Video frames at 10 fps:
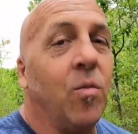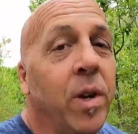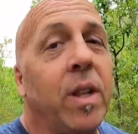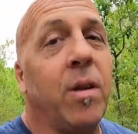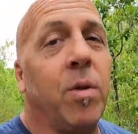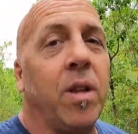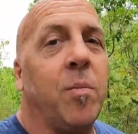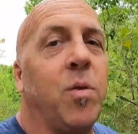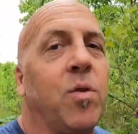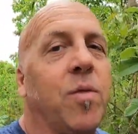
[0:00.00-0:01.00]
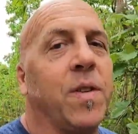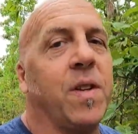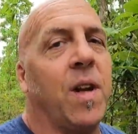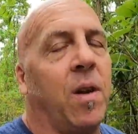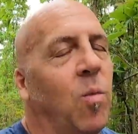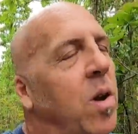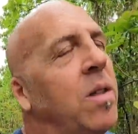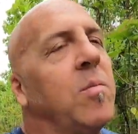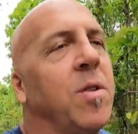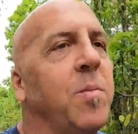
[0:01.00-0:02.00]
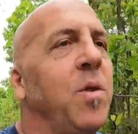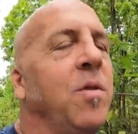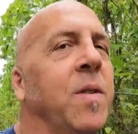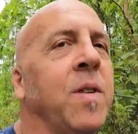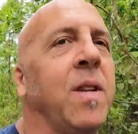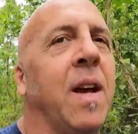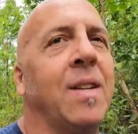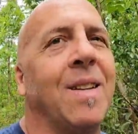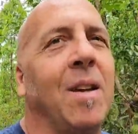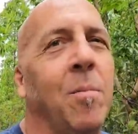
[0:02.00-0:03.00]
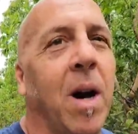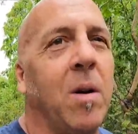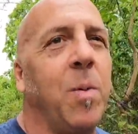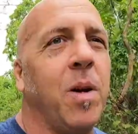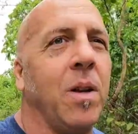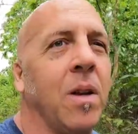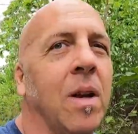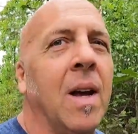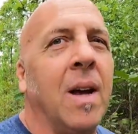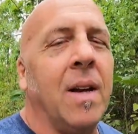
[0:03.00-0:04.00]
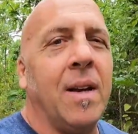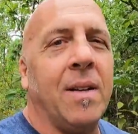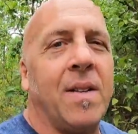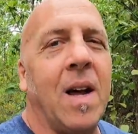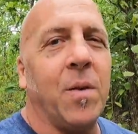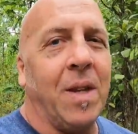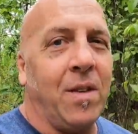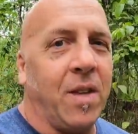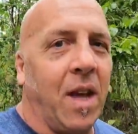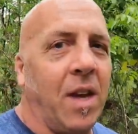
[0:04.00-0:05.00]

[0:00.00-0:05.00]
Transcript: really, really beautiful snake. One of the most beautiful snakes, in my opinion, in Southeast